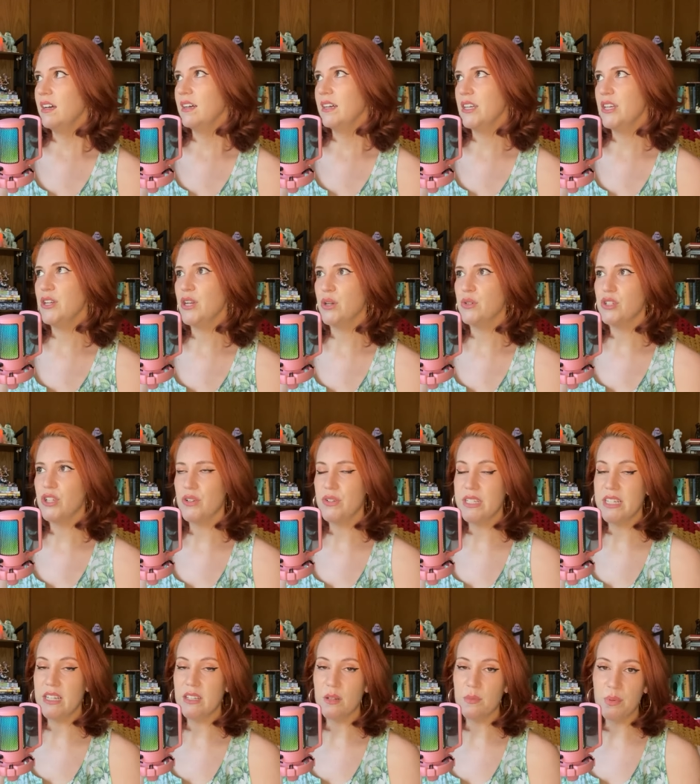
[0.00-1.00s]
you know,
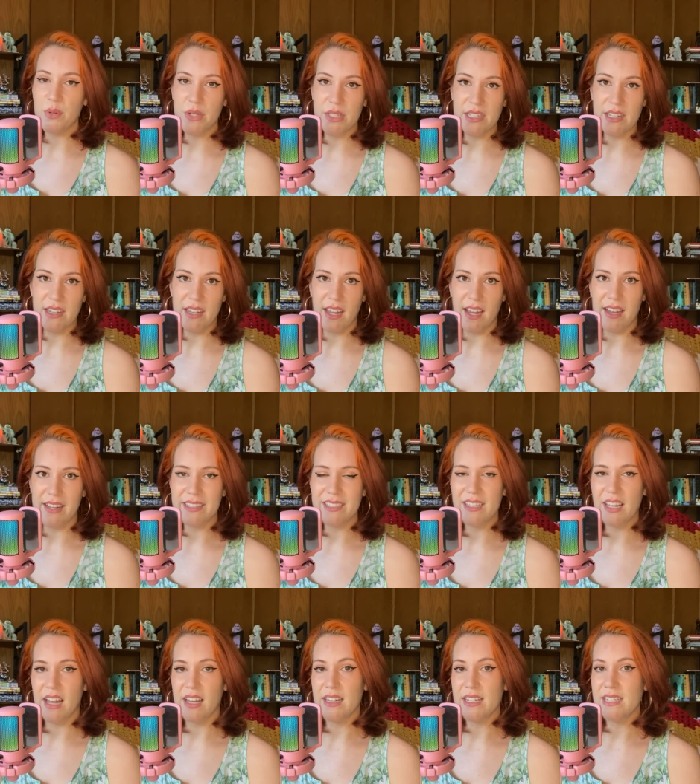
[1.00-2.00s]
Josie and the Pussycats
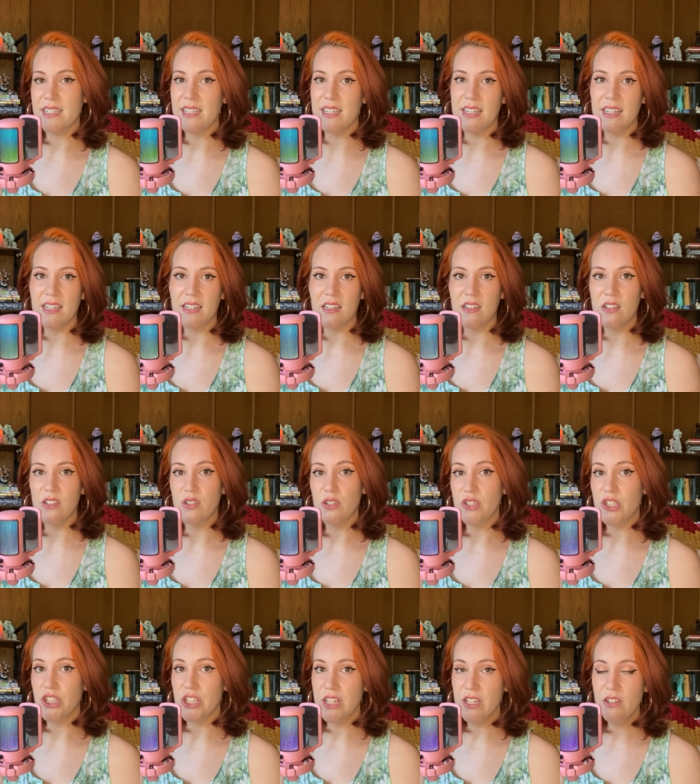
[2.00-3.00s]
kind of singing a little
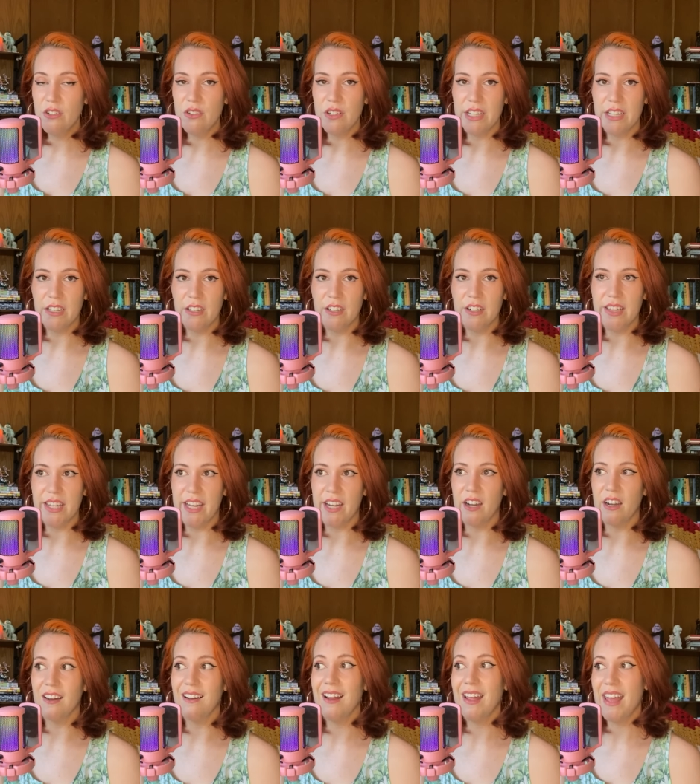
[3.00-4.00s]
jingle here and
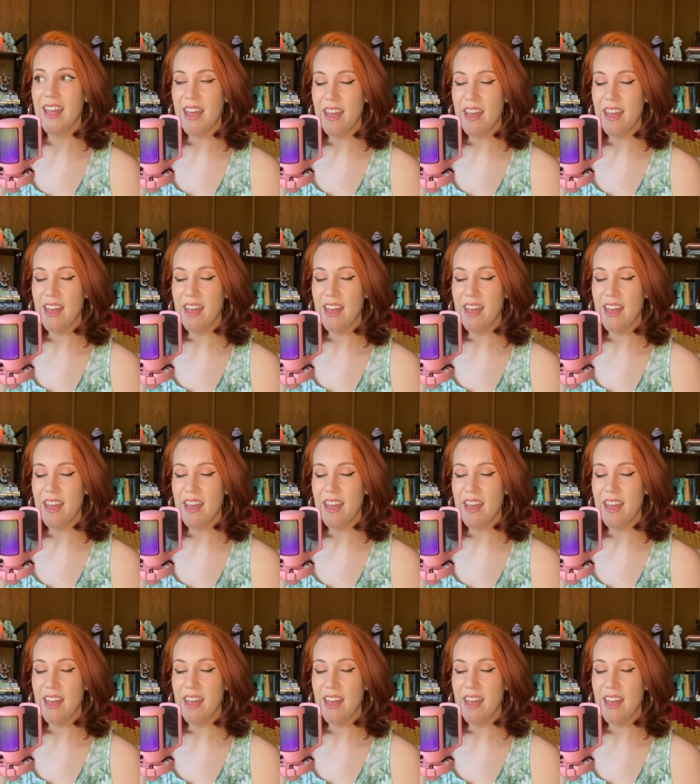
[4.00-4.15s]
there.